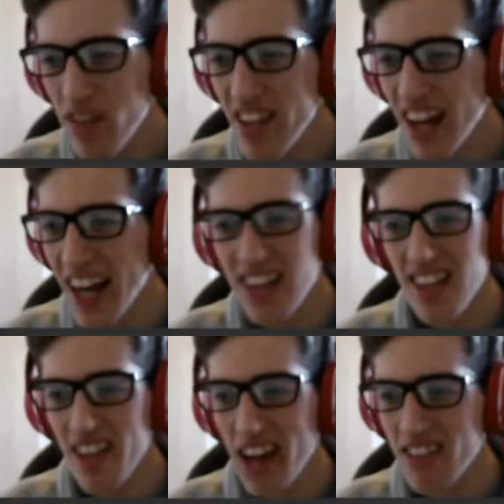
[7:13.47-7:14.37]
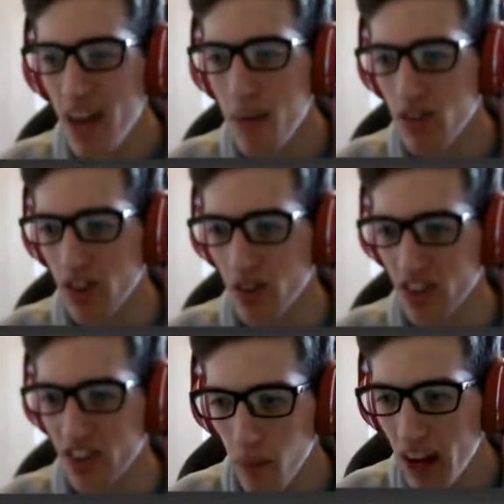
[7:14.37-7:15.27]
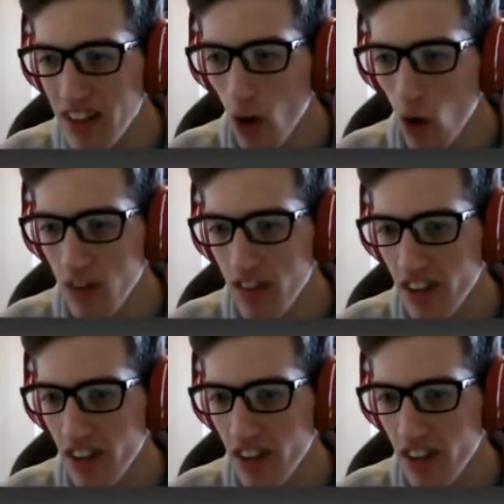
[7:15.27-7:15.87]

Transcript: wasn't it like this last episode? And why is it all of a